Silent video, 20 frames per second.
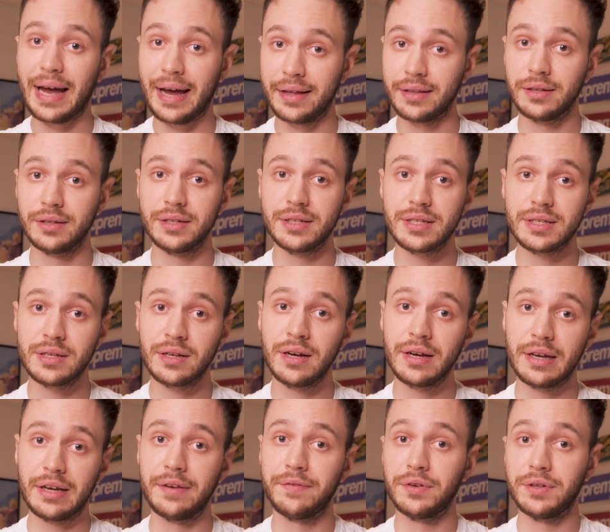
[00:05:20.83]
analysts
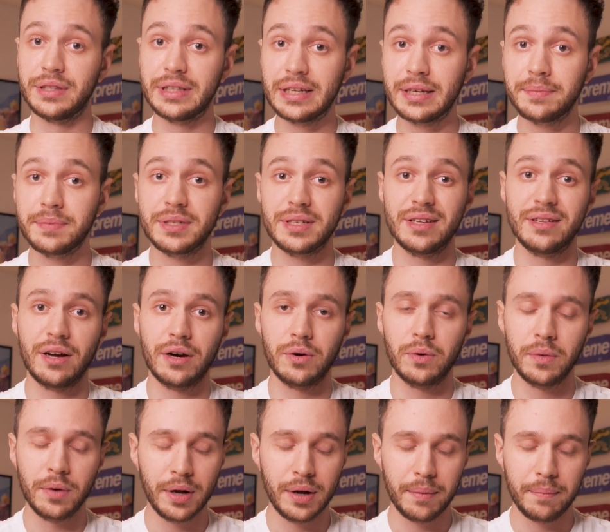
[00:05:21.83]
give you tips that are